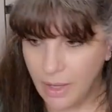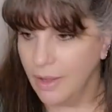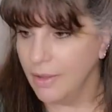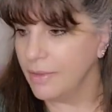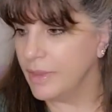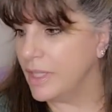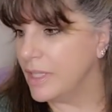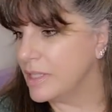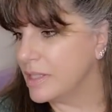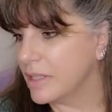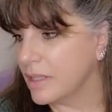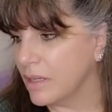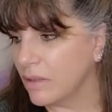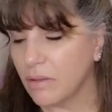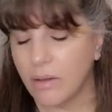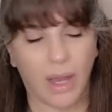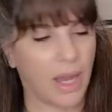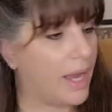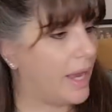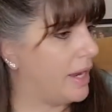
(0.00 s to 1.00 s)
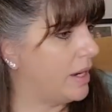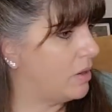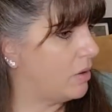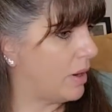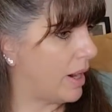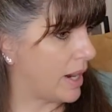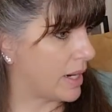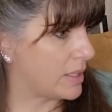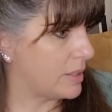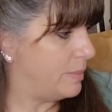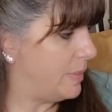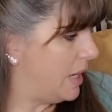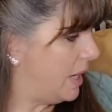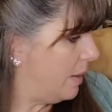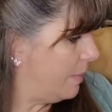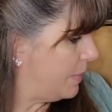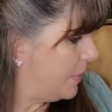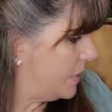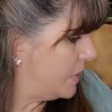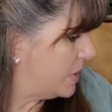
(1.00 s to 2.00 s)
This little guy cracks me
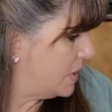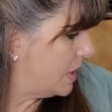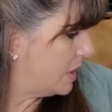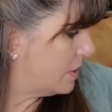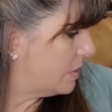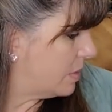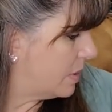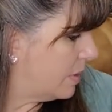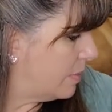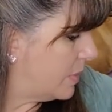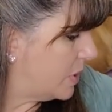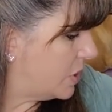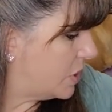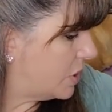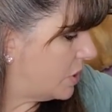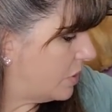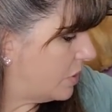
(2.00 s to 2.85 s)
up, this next one I'm going to show